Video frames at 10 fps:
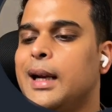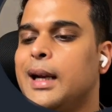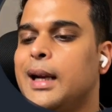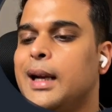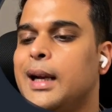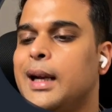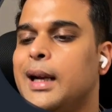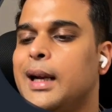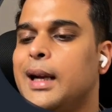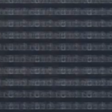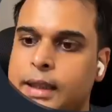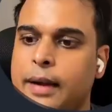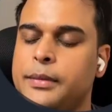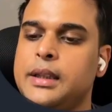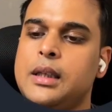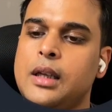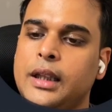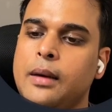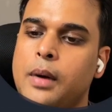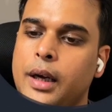Next thing is your S time. This is
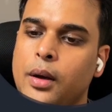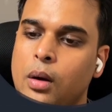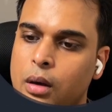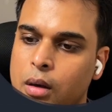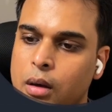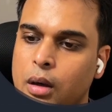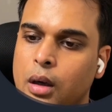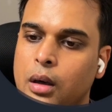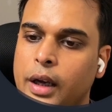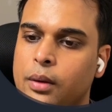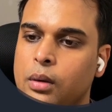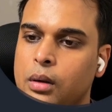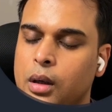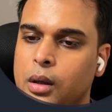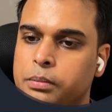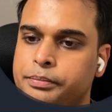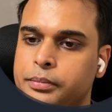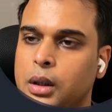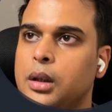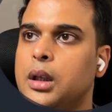nothing but your
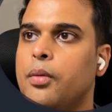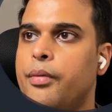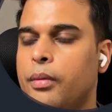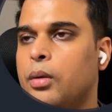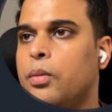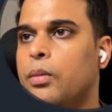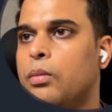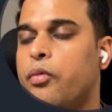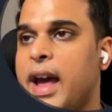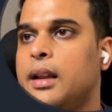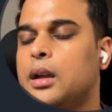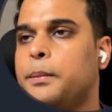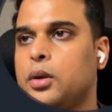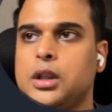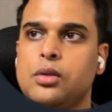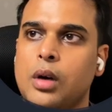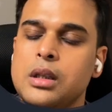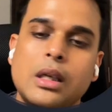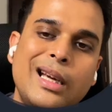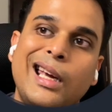the when the process
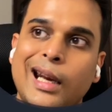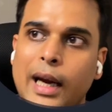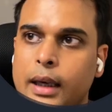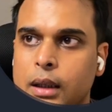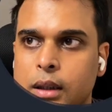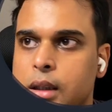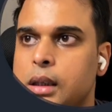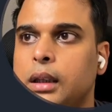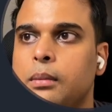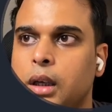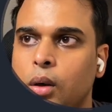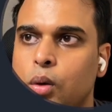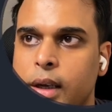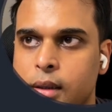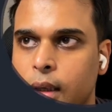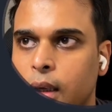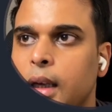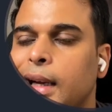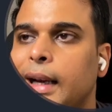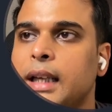was created. This is nothing but your today's date.
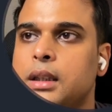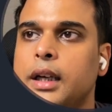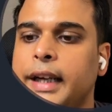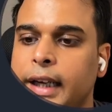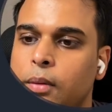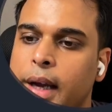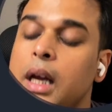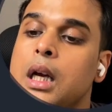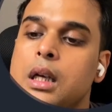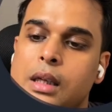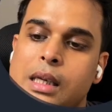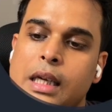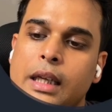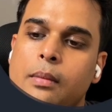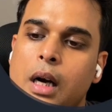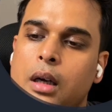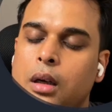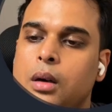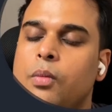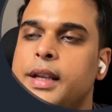Next, the TTY. This is nothing but
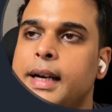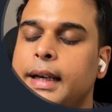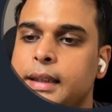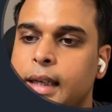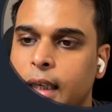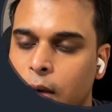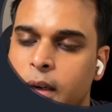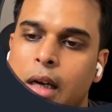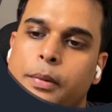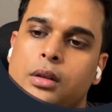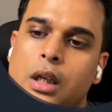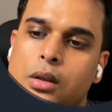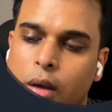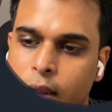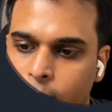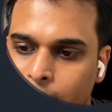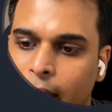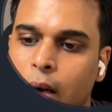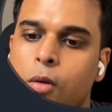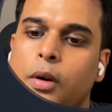whether it is a terminal process or it's a
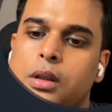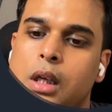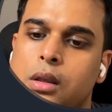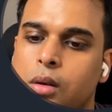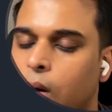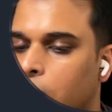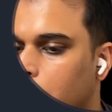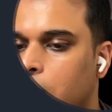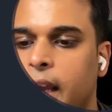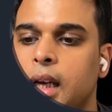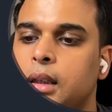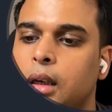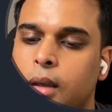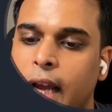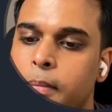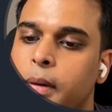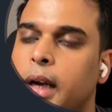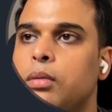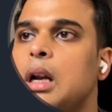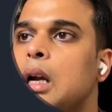background process or any other type.
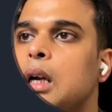It will